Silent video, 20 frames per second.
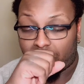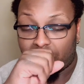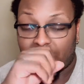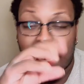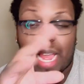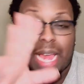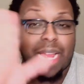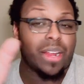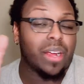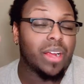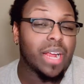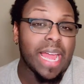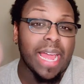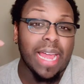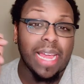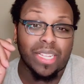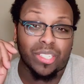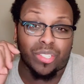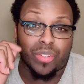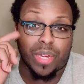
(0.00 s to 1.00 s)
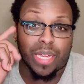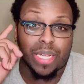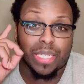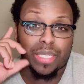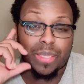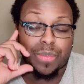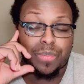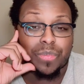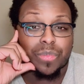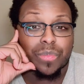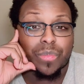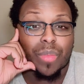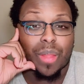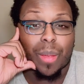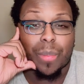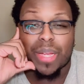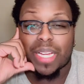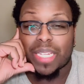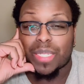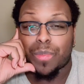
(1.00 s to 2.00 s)
Got her address.
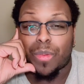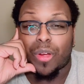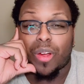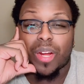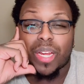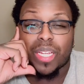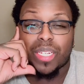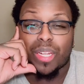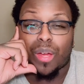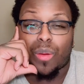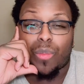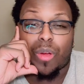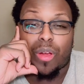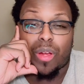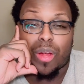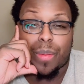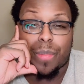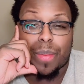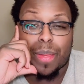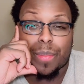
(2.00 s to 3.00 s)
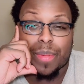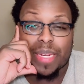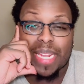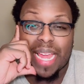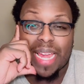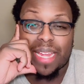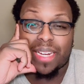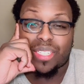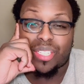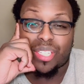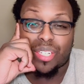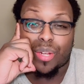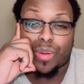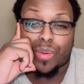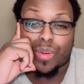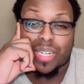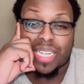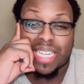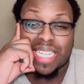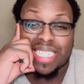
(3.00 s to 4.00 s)
Because Morgan don't want her baby daddy to know
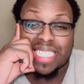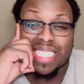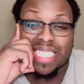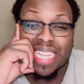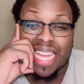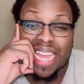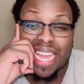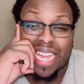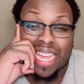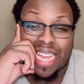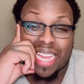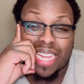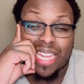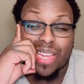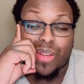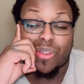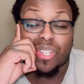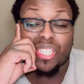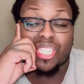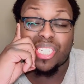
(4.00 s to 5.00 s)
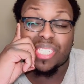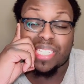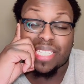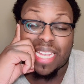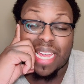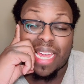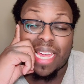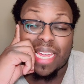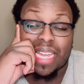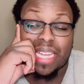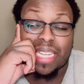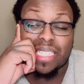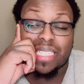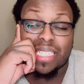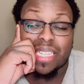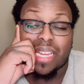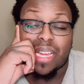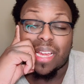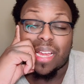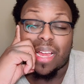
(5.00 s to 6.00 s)
where she stays.
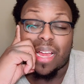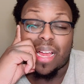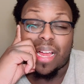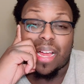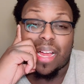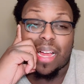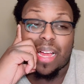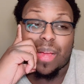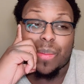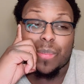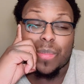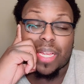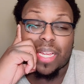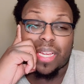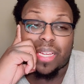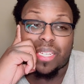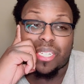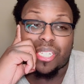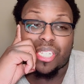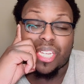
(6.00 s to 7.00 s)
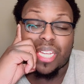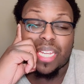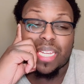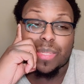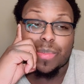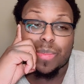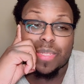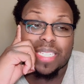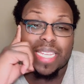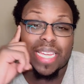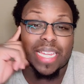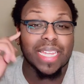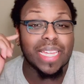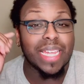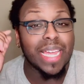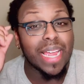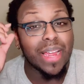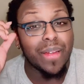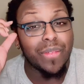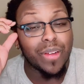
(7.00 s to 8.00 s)
Because she has been taking
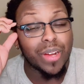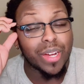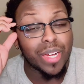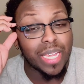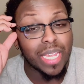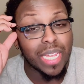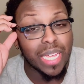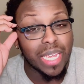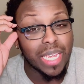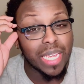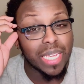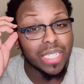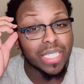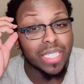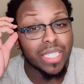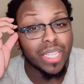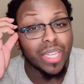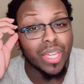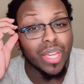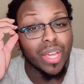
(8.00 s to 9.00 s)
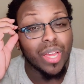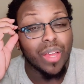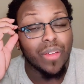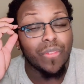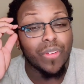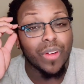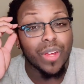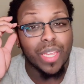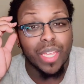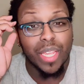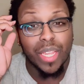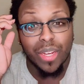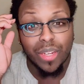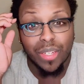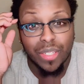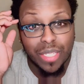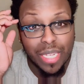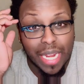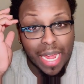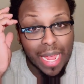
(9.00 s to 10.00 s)
care of her kids for
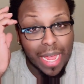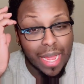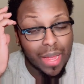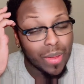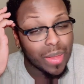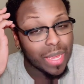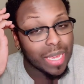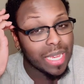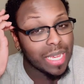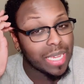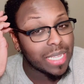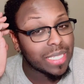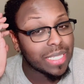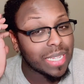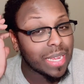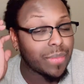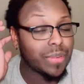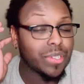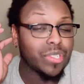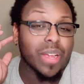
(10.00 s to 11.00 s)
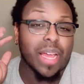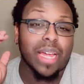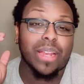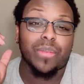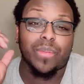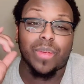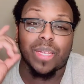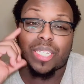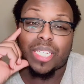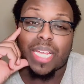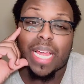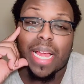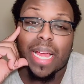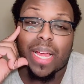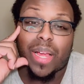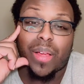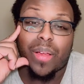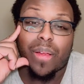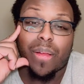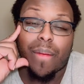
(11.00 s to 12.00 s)
years now, and he has never tried to reach
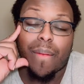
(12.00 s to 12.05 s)
out.